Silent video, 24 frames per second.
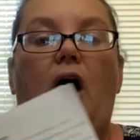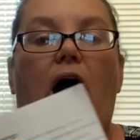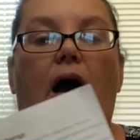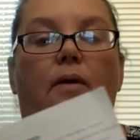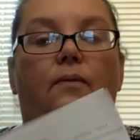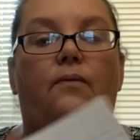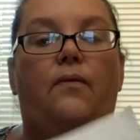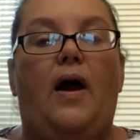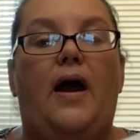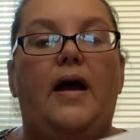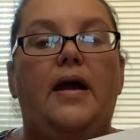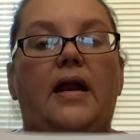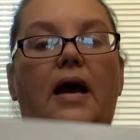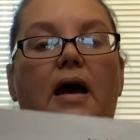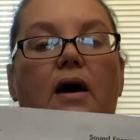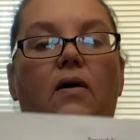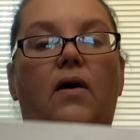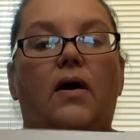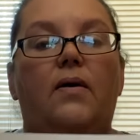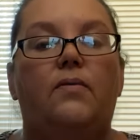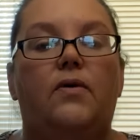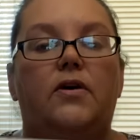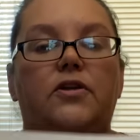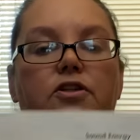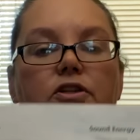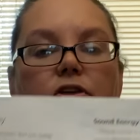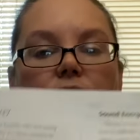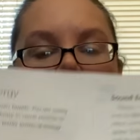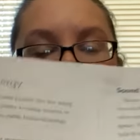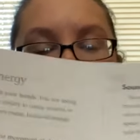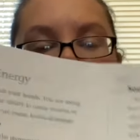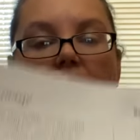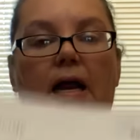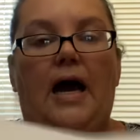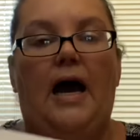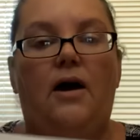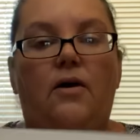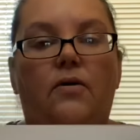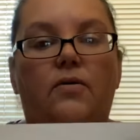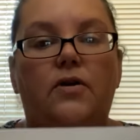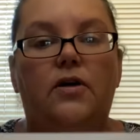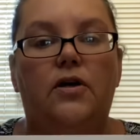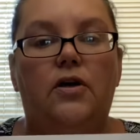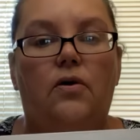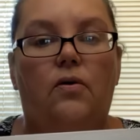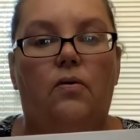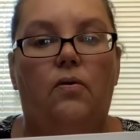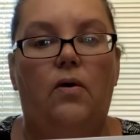Right now, I want you to get
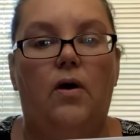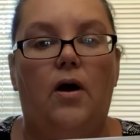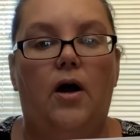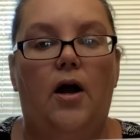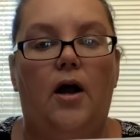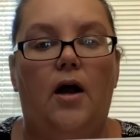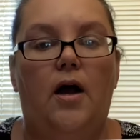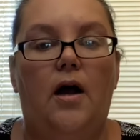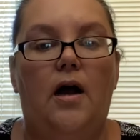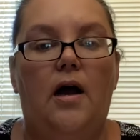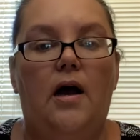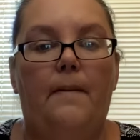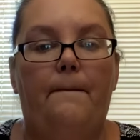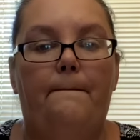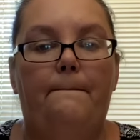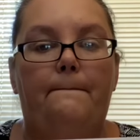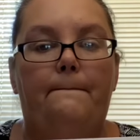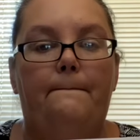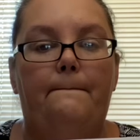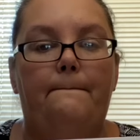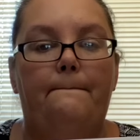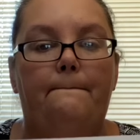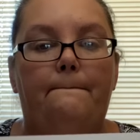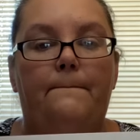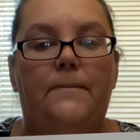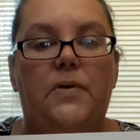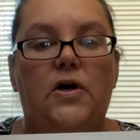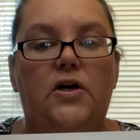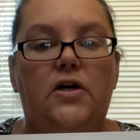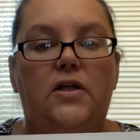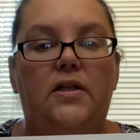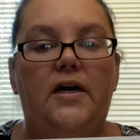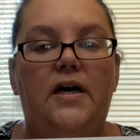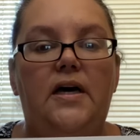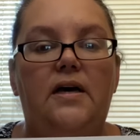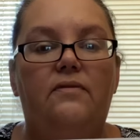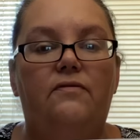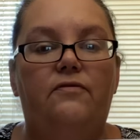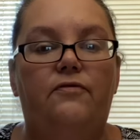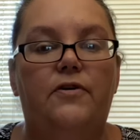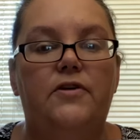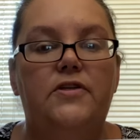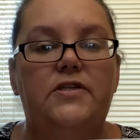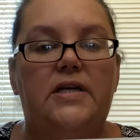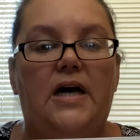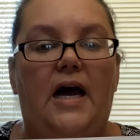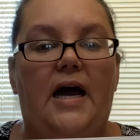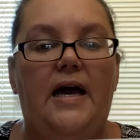out your booklet
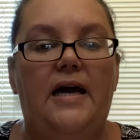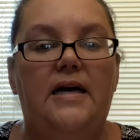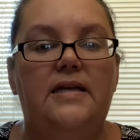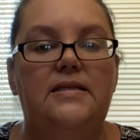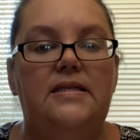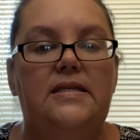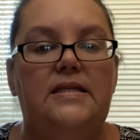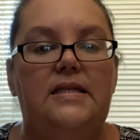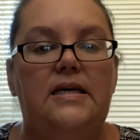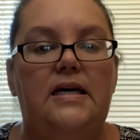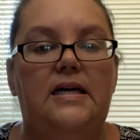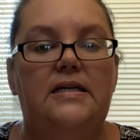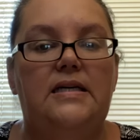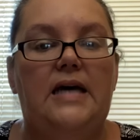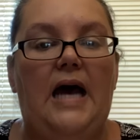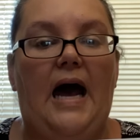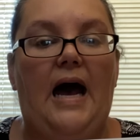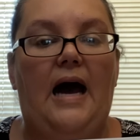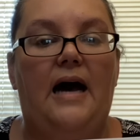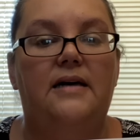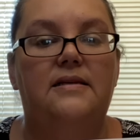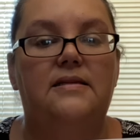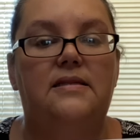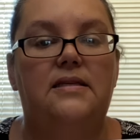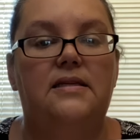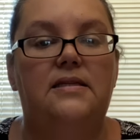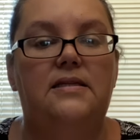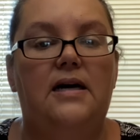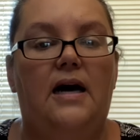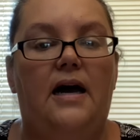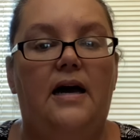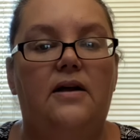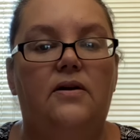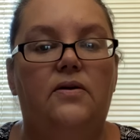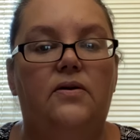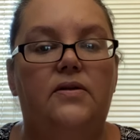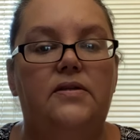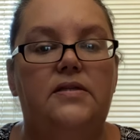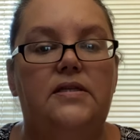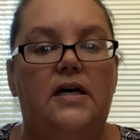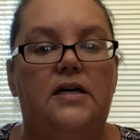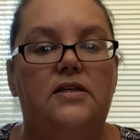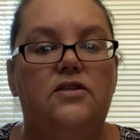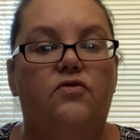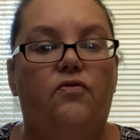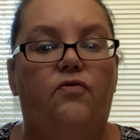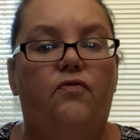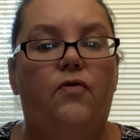for science that has the title, it
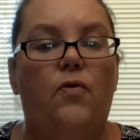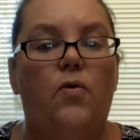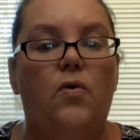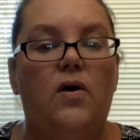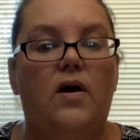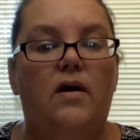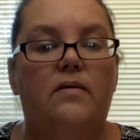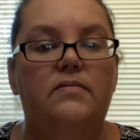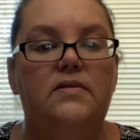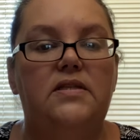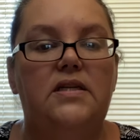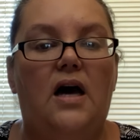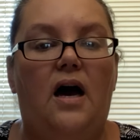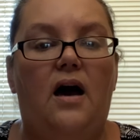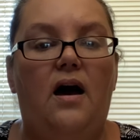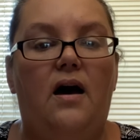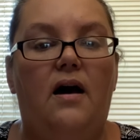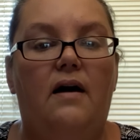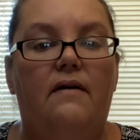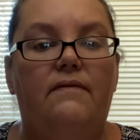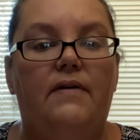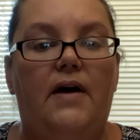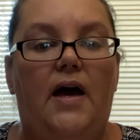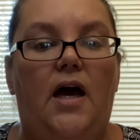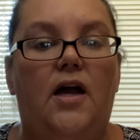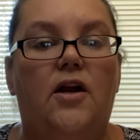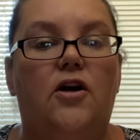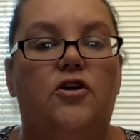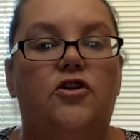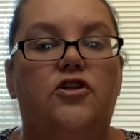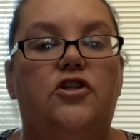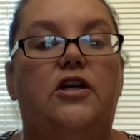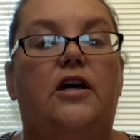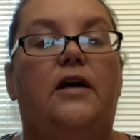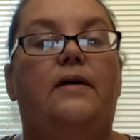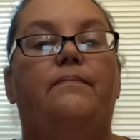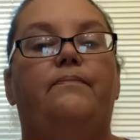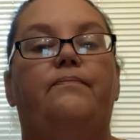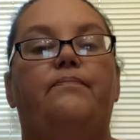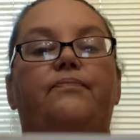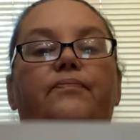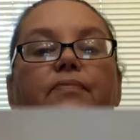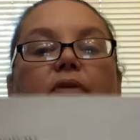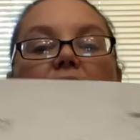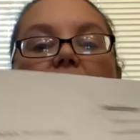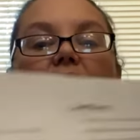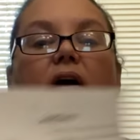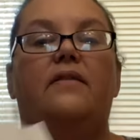says Forms of Energy.
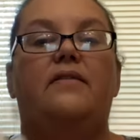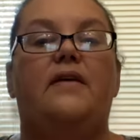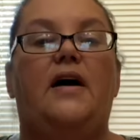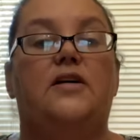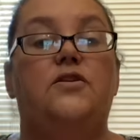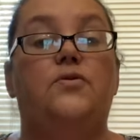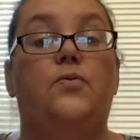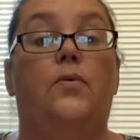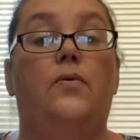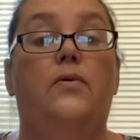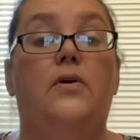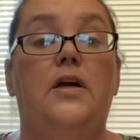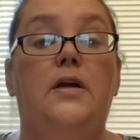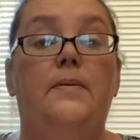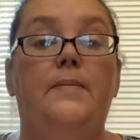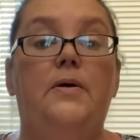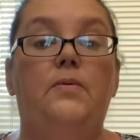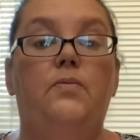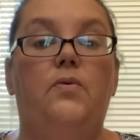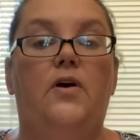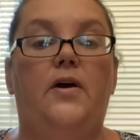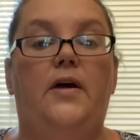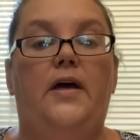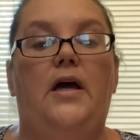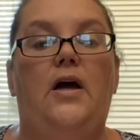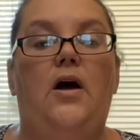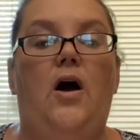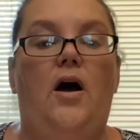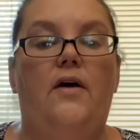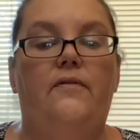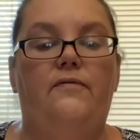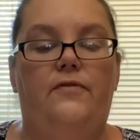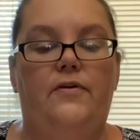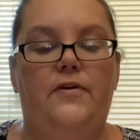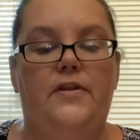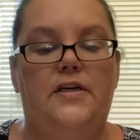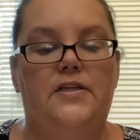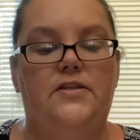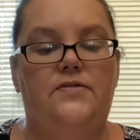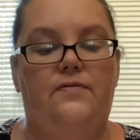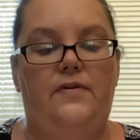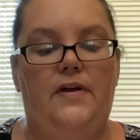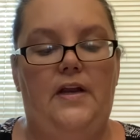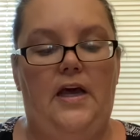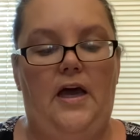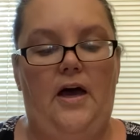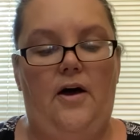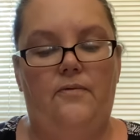That's what we're going to be working on for this
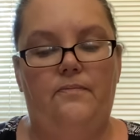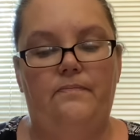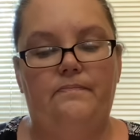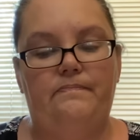video.